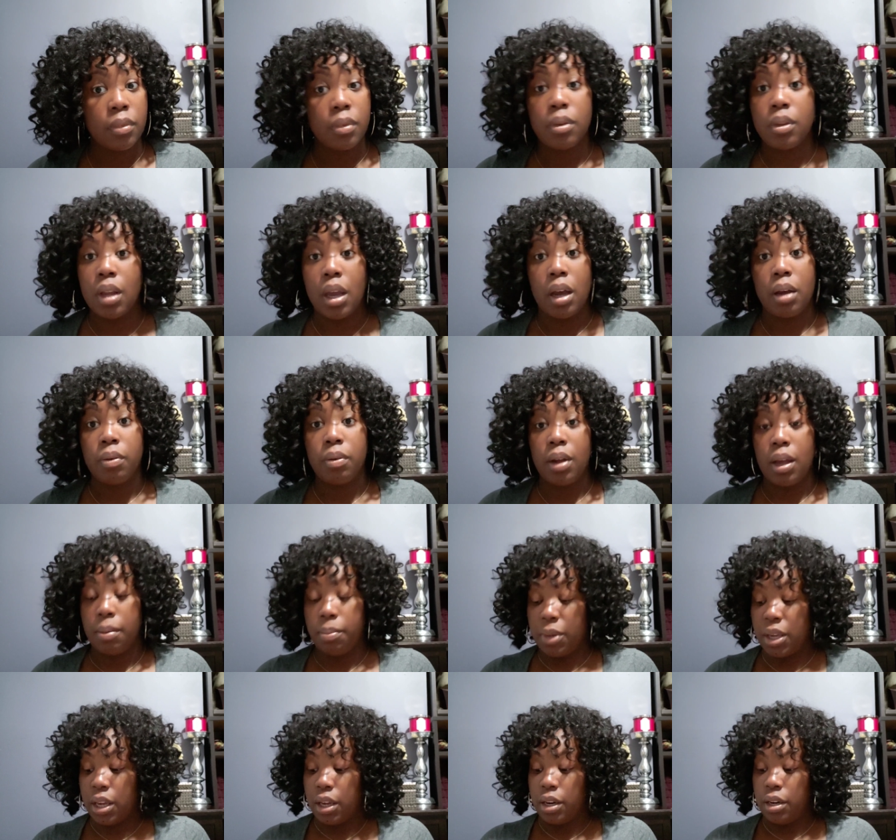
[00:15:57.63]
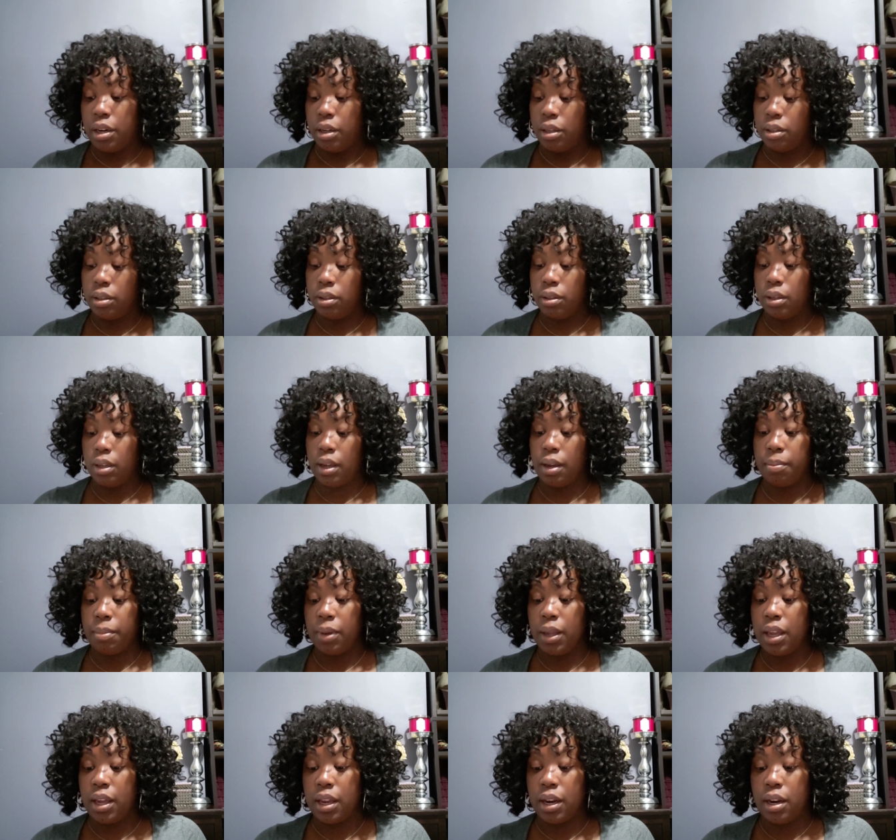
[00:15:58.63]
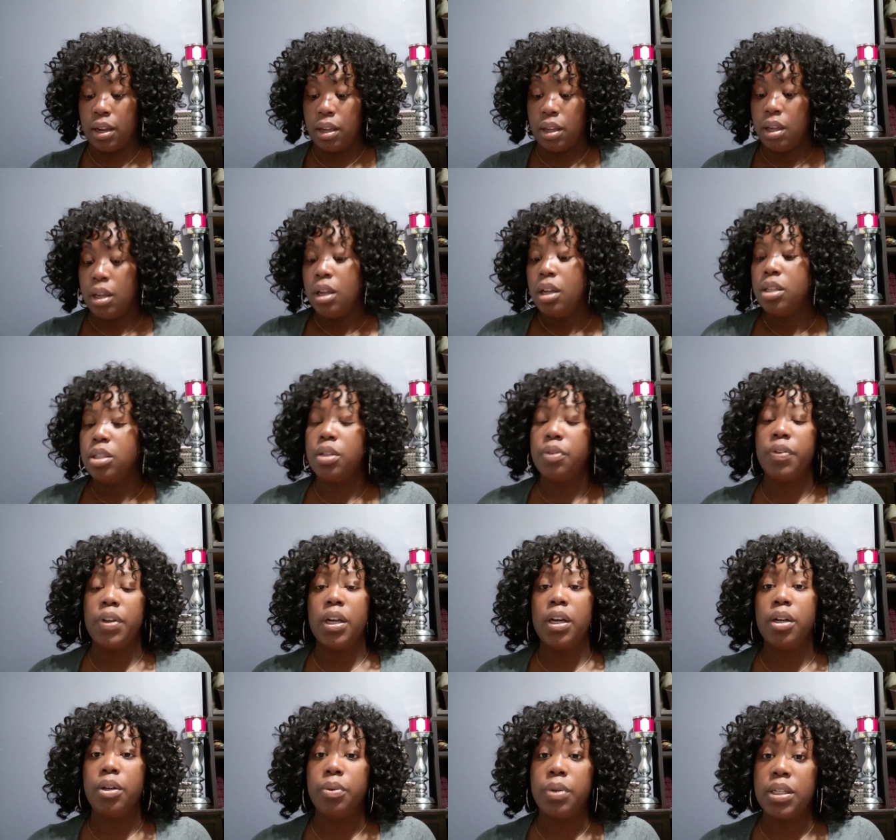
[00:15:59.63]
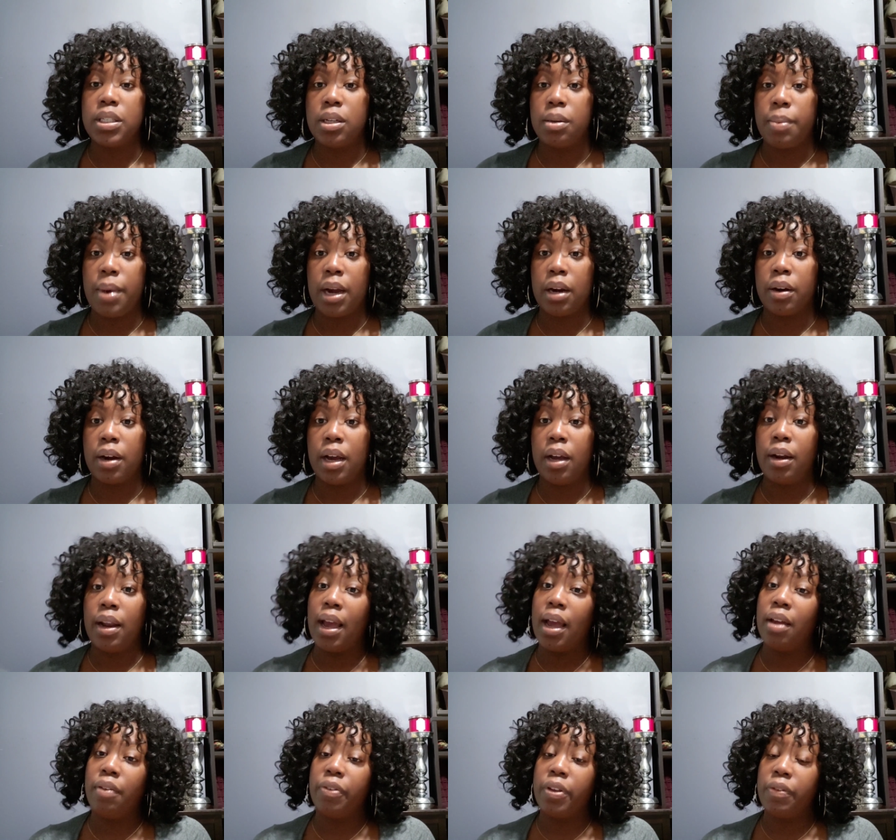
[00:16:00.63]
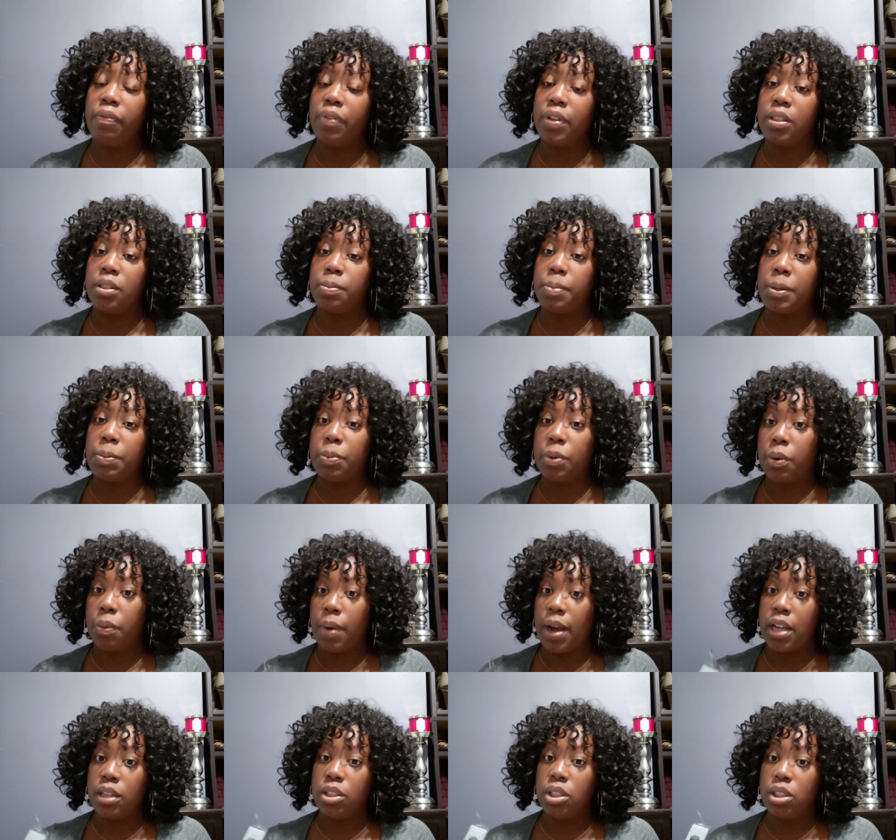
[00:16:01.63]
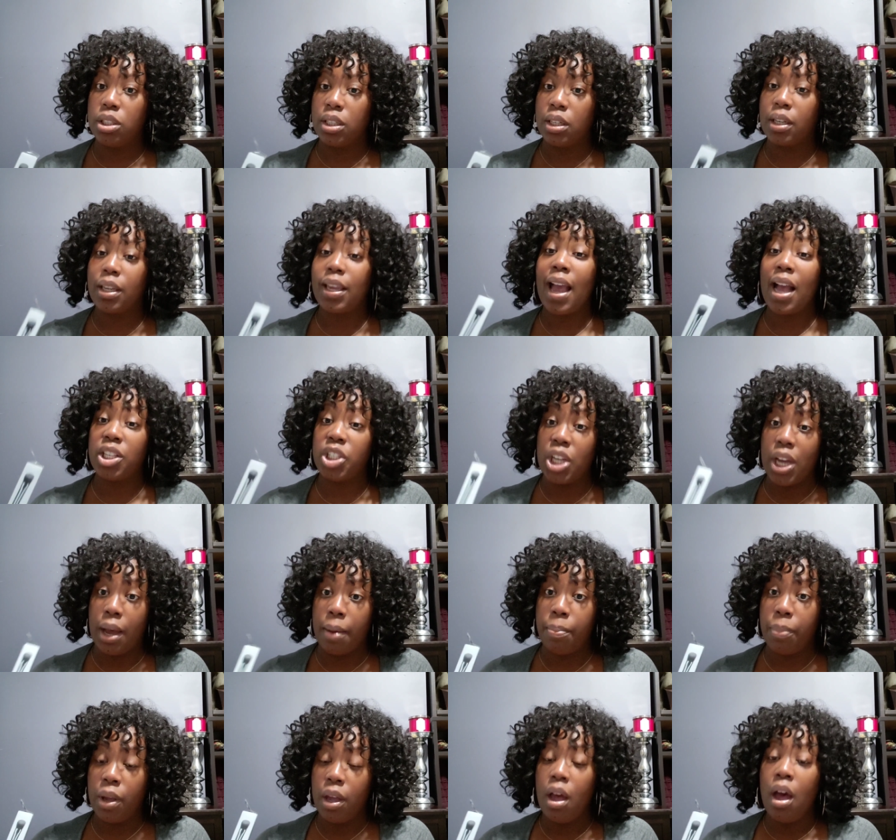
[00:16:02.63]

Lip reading: No, I'm good. I'm good. So if you hear a noise in the background, I have convinced people to catch up